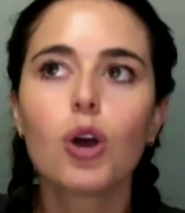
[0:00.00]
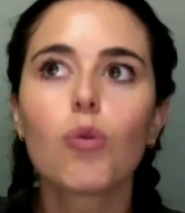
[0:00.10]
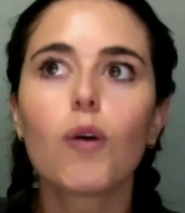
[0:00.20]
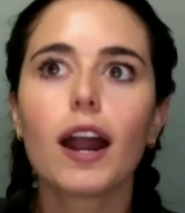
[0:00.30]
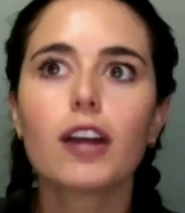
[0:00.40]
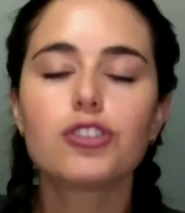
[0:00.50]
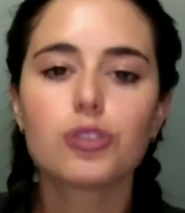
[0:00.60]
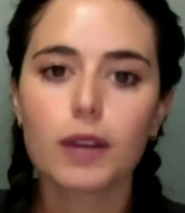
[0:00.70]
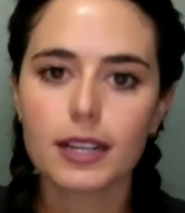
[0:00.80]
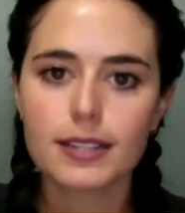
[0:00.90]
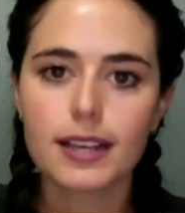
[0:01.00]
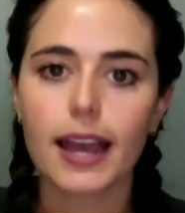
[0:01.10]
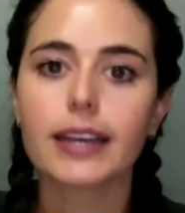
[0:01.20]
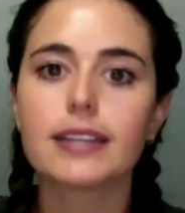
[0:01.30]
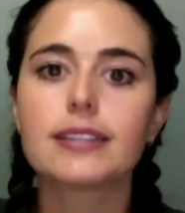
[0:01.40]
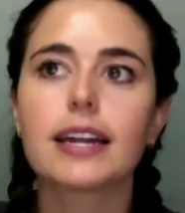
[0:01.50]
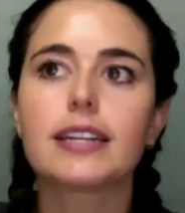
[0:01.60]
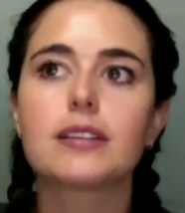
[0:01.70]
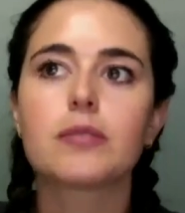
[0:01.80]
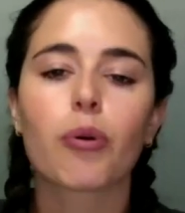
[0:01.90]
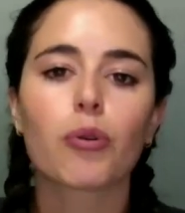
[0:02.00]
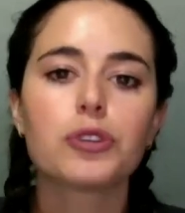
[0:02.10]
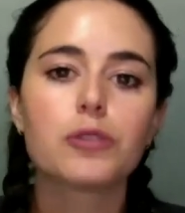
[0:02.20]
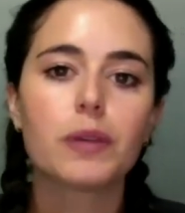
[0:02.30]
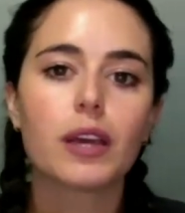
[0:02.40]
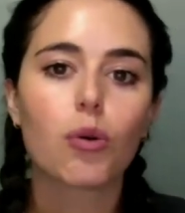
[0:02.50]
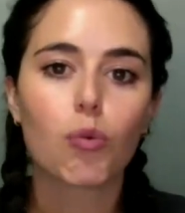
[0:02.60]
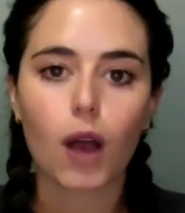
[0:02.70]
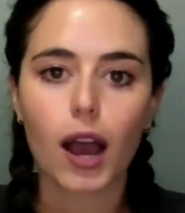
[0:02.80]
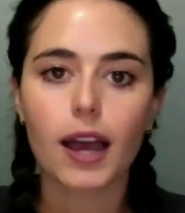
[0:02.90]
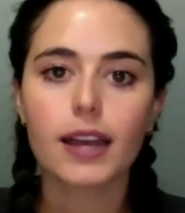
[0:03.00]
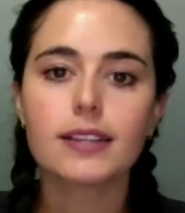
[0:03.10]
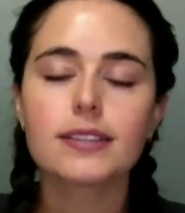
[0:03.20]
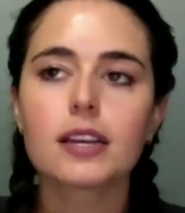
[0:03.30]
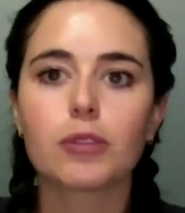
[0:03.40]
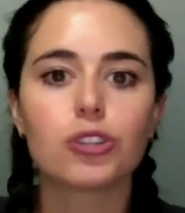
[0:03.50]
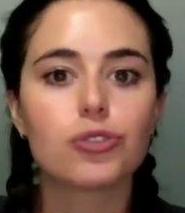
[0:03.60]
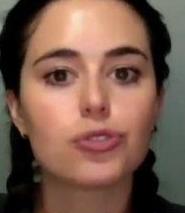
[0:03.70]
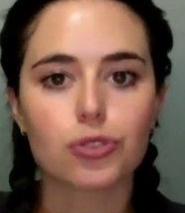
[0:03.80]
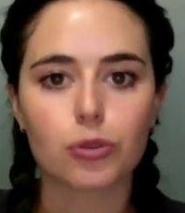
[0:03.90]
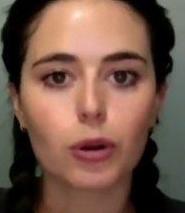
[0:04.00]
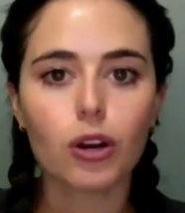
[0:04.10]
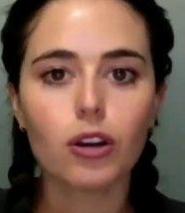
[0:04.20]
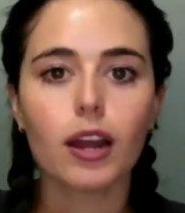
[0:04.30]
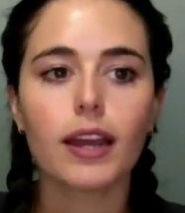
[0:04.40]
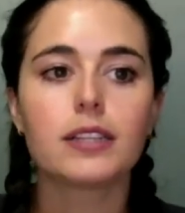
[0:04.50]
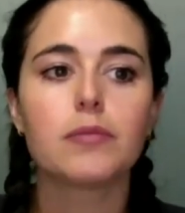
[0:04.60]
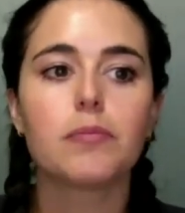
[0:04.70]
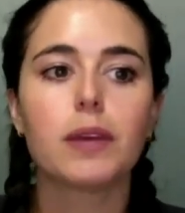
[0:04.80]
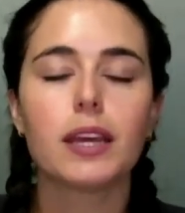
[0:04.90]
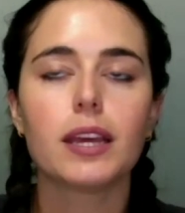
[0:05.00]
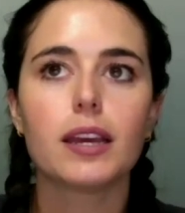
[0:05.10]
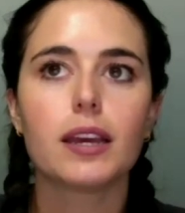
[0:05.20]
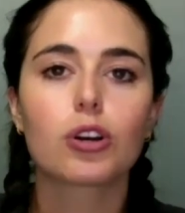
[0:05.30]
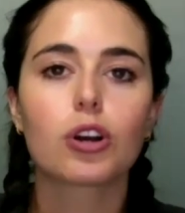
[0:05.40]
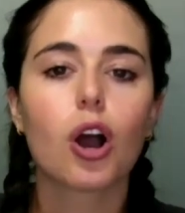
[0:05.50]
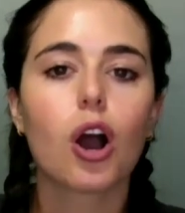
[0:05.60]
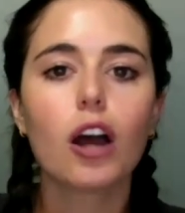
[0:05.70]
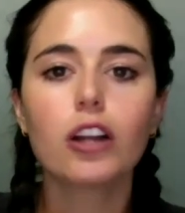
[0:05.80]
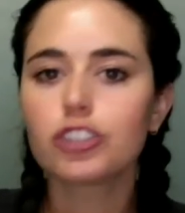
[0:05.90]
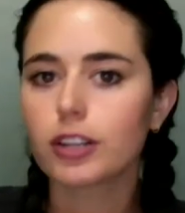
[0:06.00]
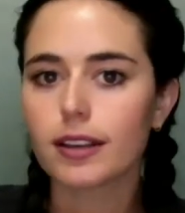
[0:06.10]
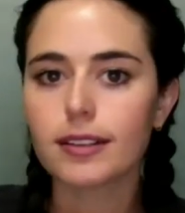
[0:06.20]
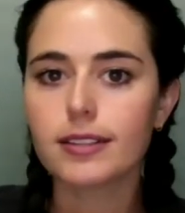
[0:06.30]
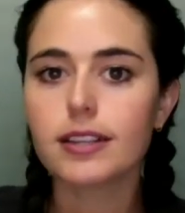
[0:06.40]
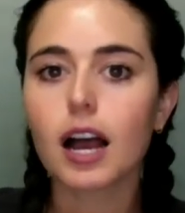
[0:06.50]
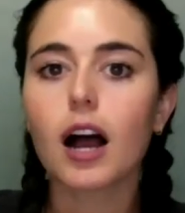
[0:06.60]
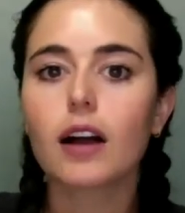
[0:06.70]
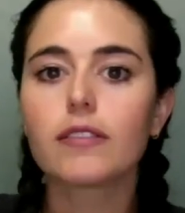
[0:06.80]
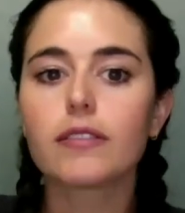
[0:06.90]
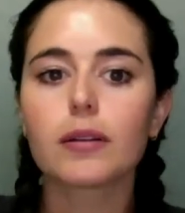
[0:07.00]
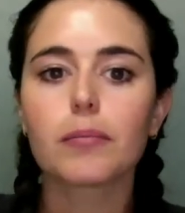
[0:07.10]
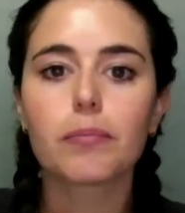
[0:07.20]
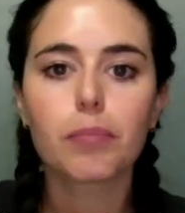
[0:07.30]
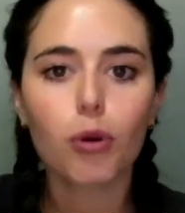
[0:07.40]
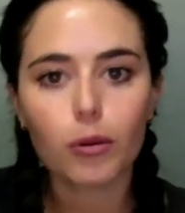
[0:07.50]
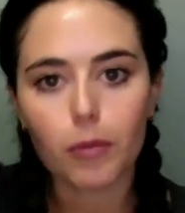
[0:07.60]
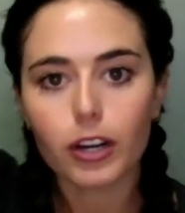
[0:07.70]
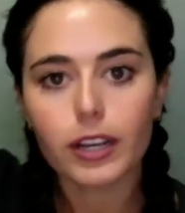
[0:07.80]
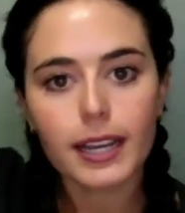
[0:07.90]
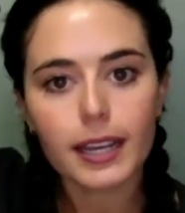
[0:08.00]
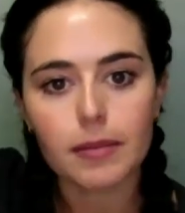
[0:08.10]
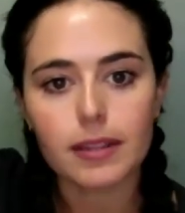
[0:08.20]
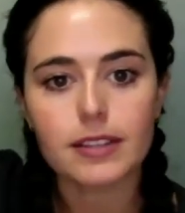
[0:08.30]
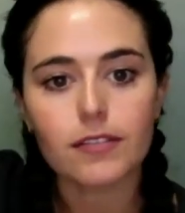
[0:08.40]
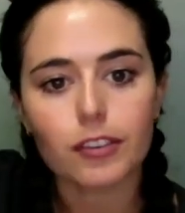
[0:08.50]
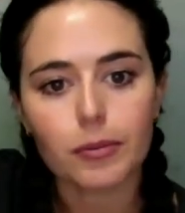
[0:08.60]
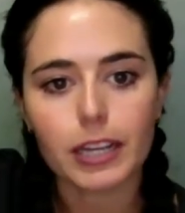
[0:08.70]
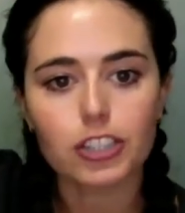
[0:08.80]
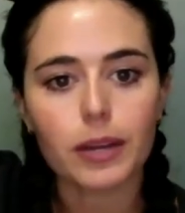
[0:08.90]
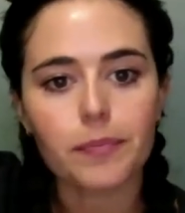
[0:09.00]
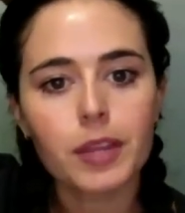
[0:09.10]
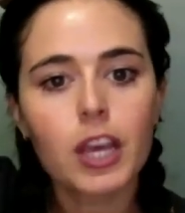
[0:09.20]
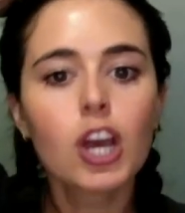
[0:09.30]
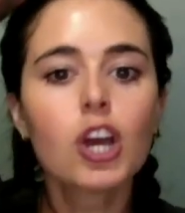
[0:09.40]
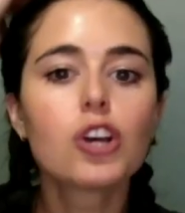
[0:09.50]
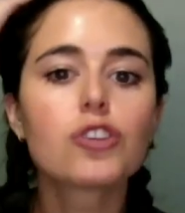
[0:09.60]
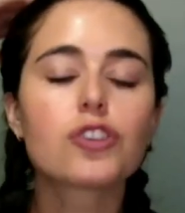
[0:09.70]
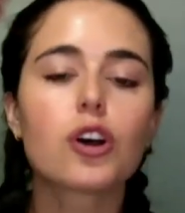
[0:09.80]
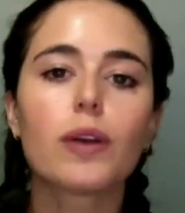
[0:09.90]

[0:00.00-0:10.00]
What I do want to say is that it's important to be a wise consumer and to be conscious of poor marketing and misinformation. So